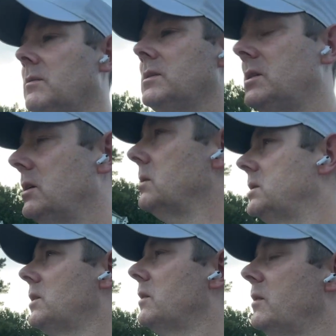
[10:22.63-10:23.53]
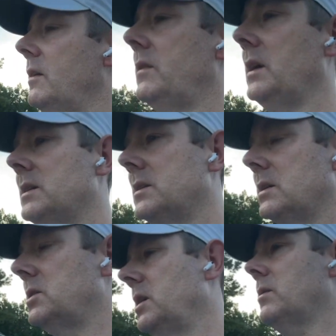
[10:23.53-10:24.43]
She was in her 50s,
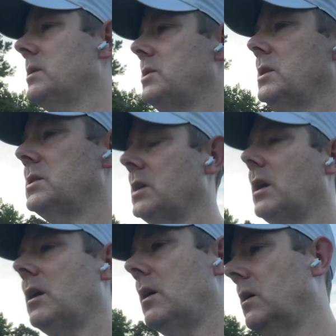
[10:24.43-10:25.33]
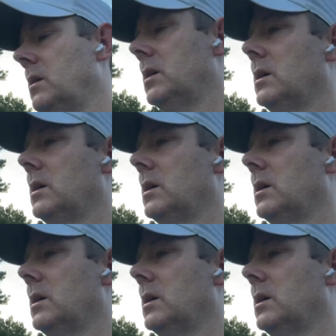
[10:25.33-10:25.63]
and she was just all